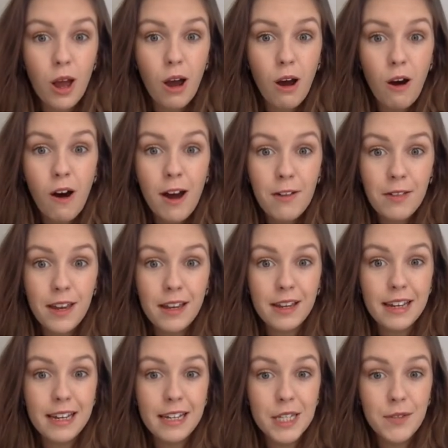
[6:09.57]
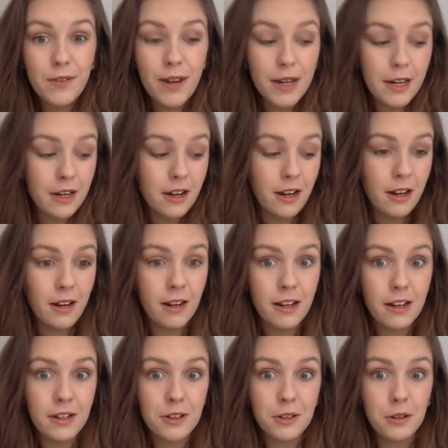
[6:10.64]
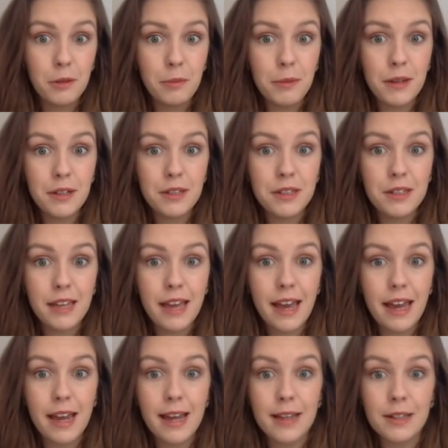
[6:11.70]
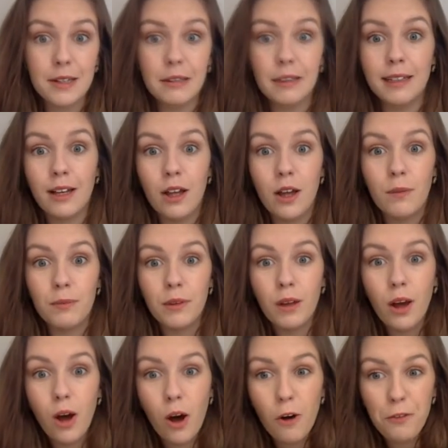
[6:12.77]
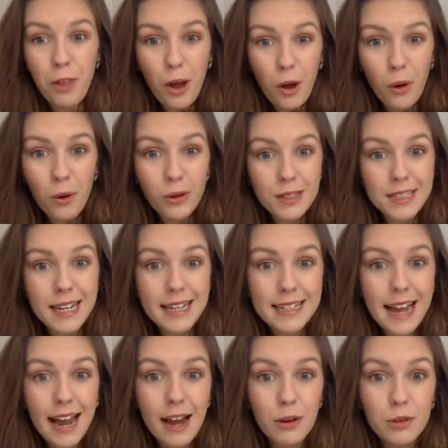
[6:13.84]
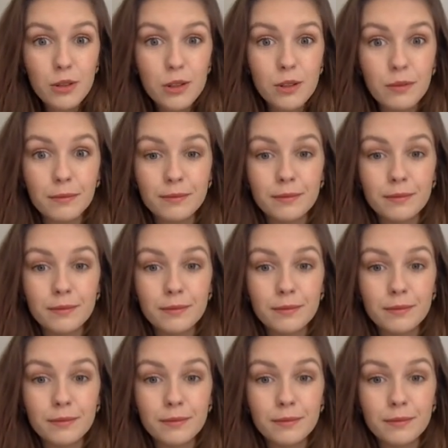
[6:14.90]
I think he is feeling a little bit scared of the haunted house.